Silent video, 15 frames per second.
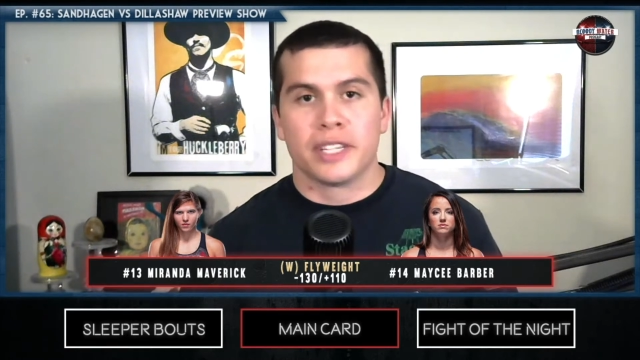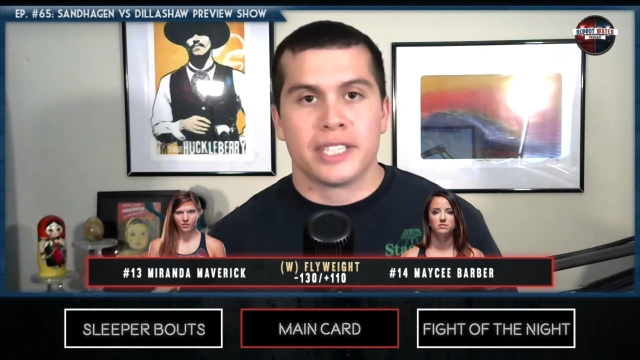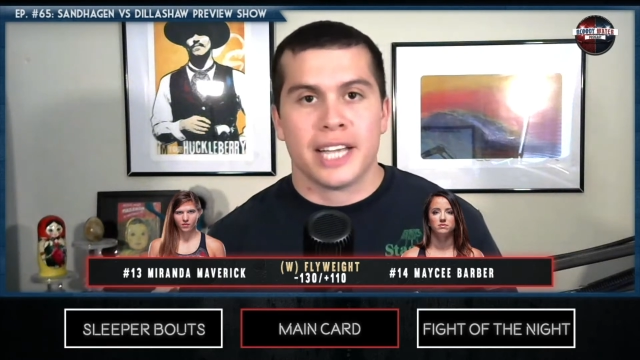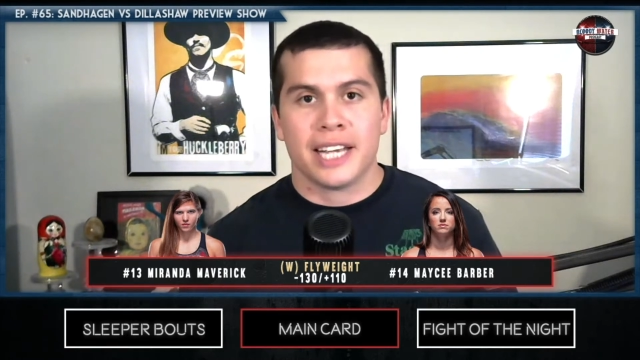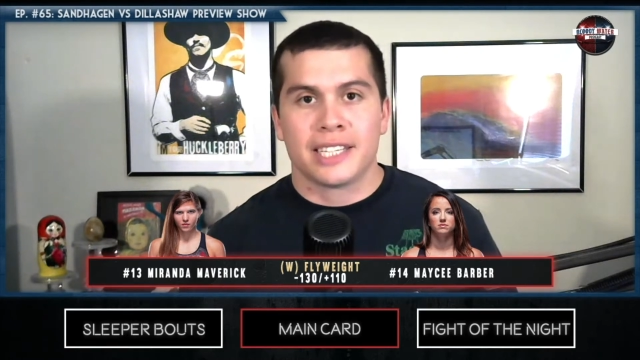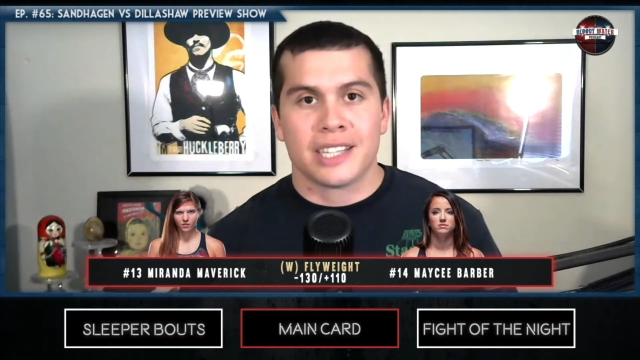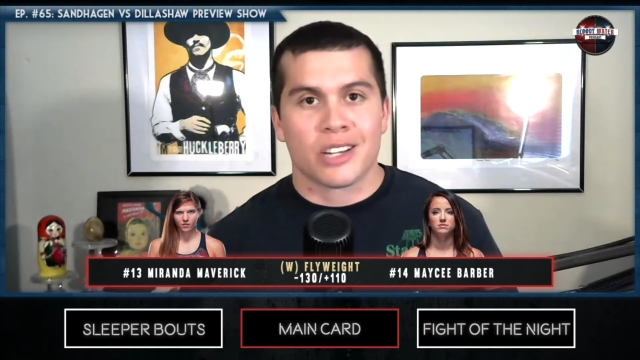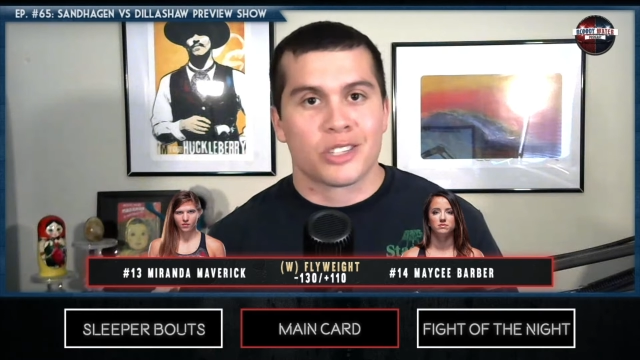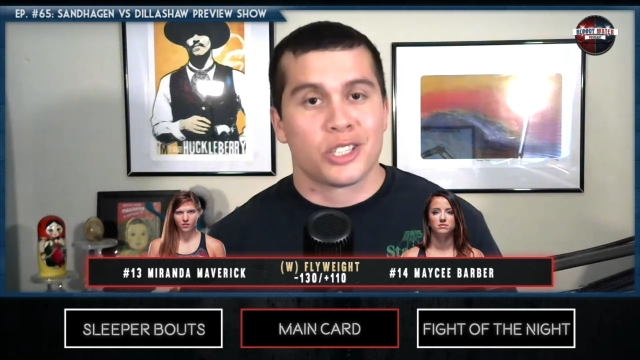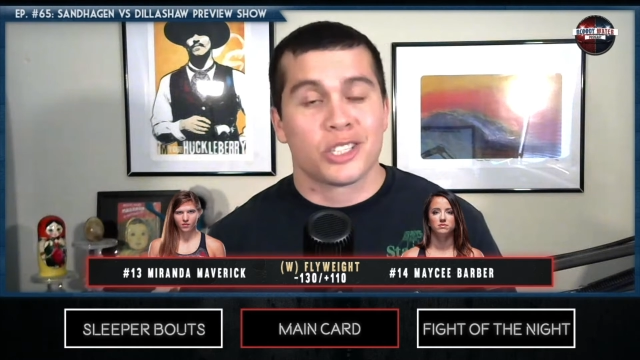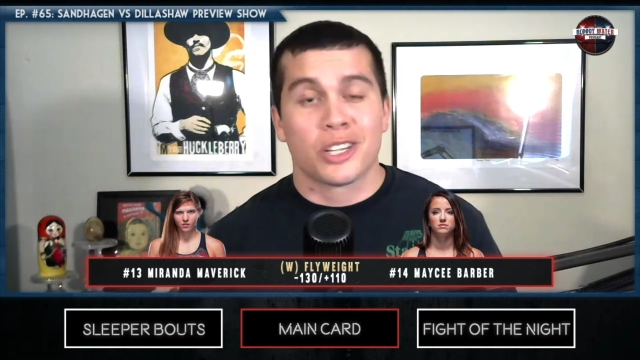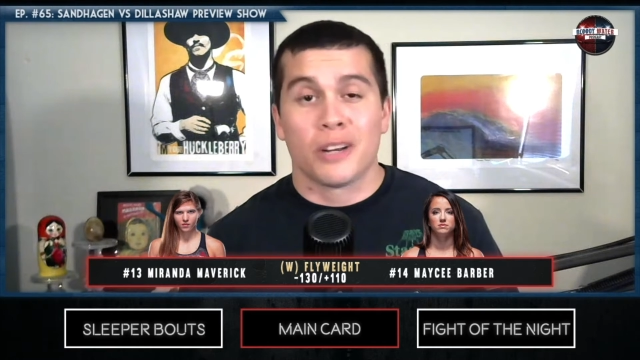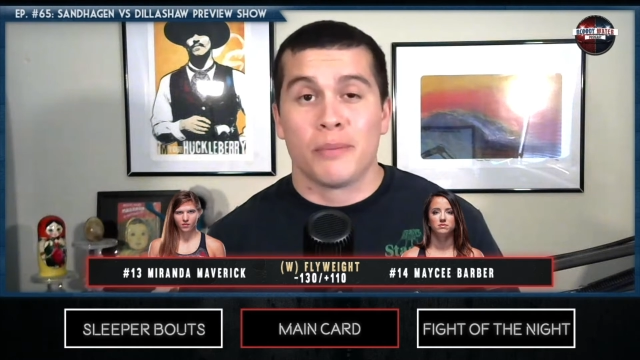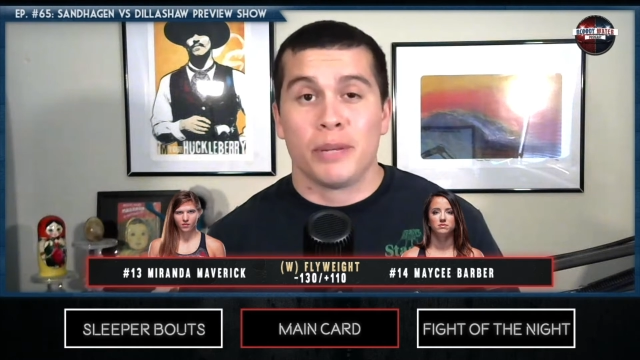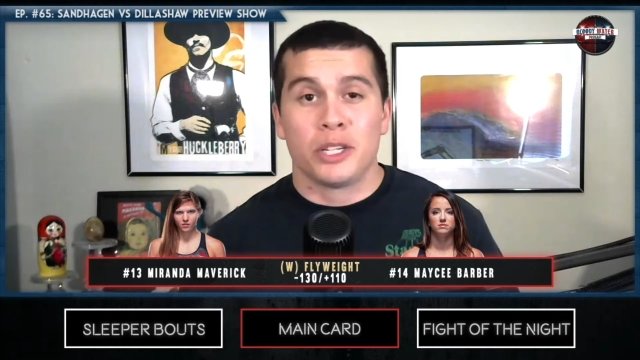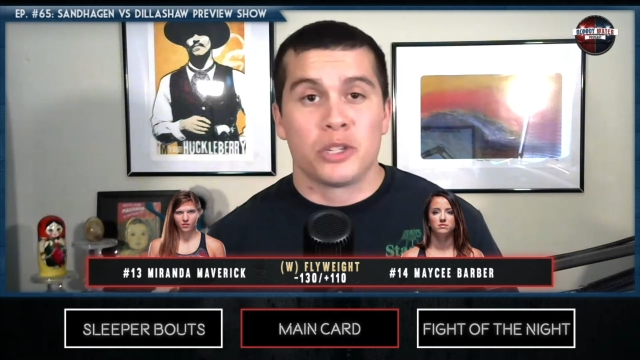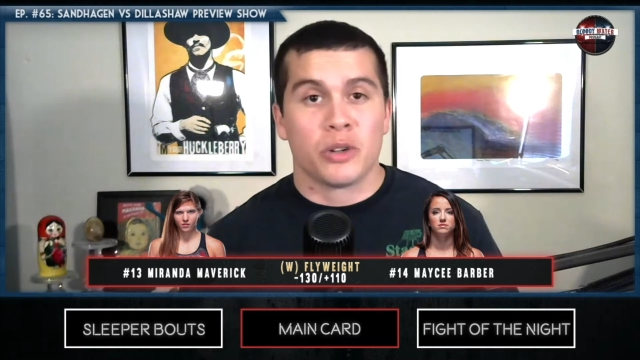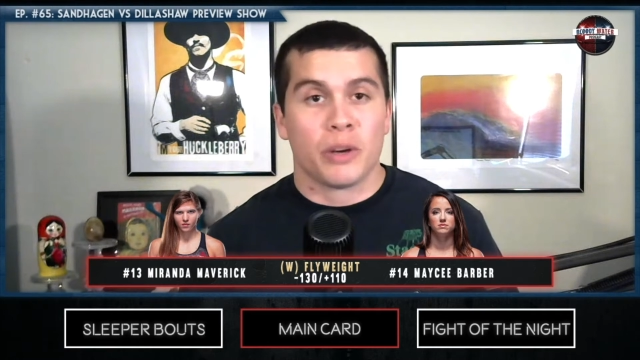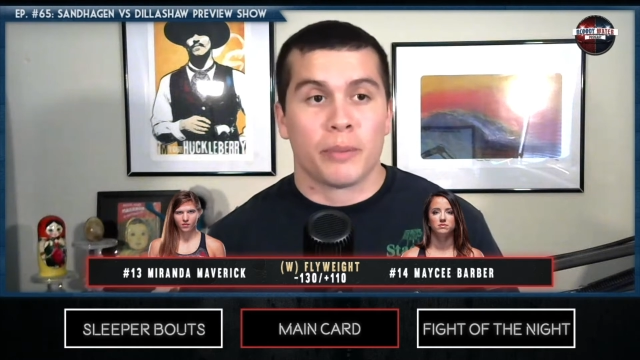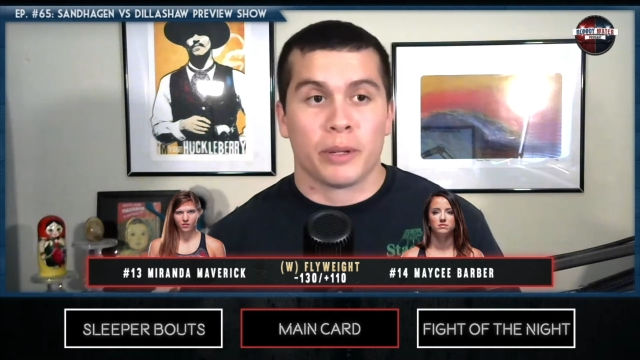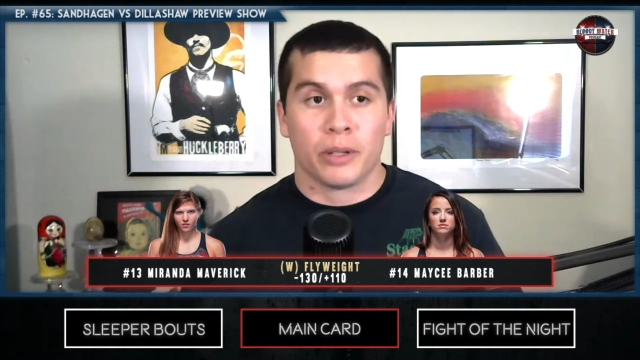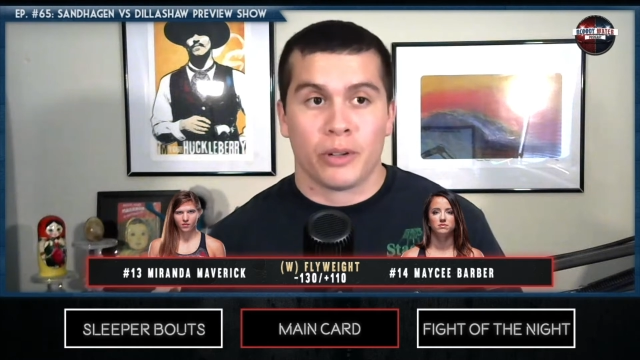the takedown, she's going to beat you
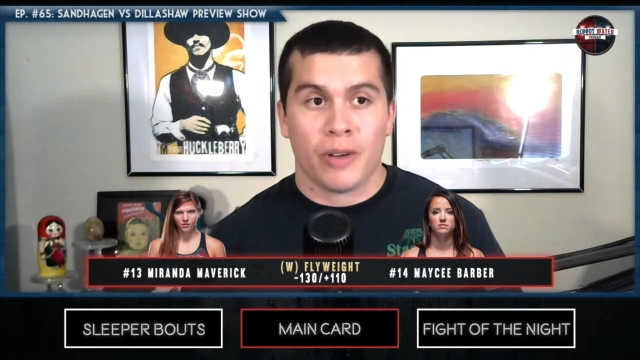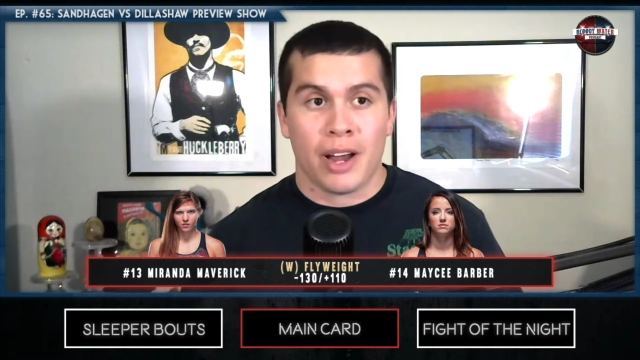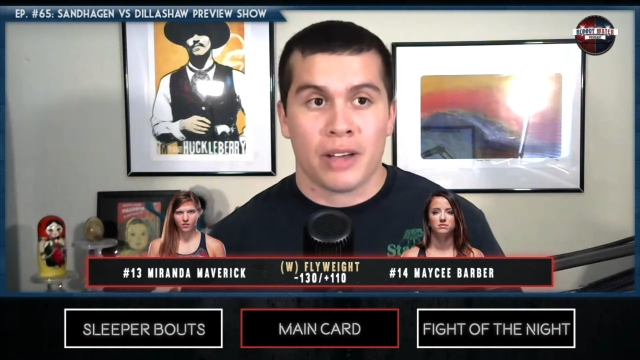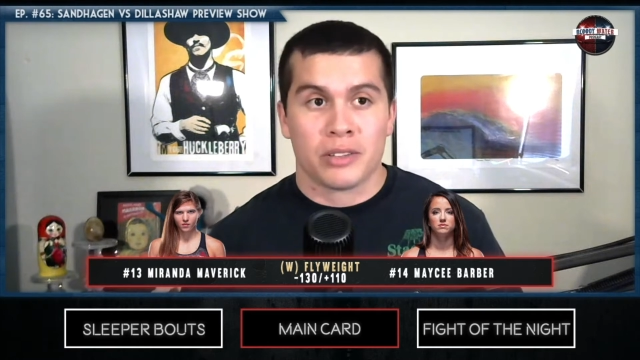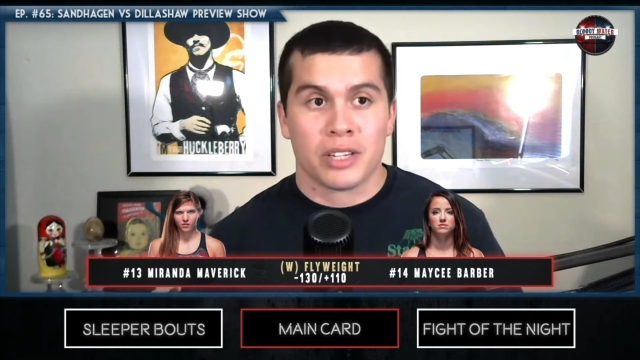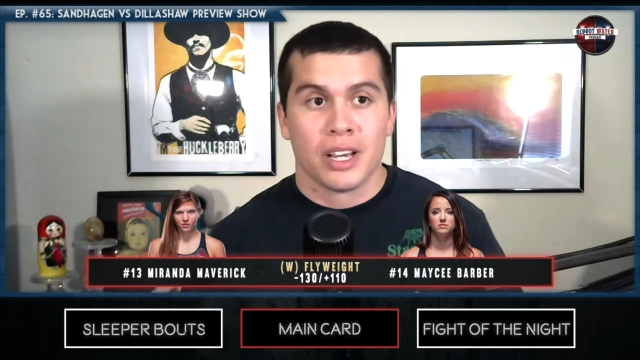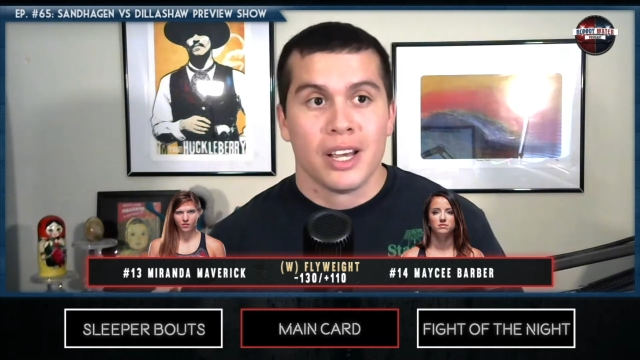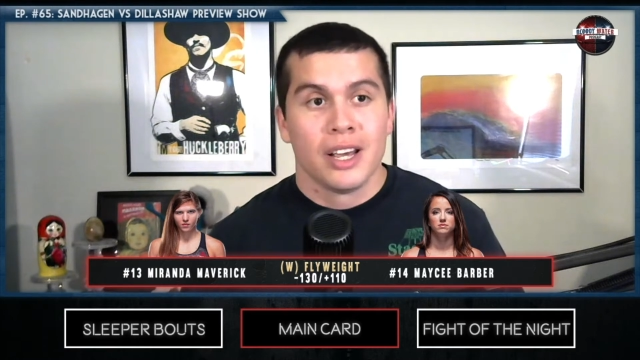up on the ground.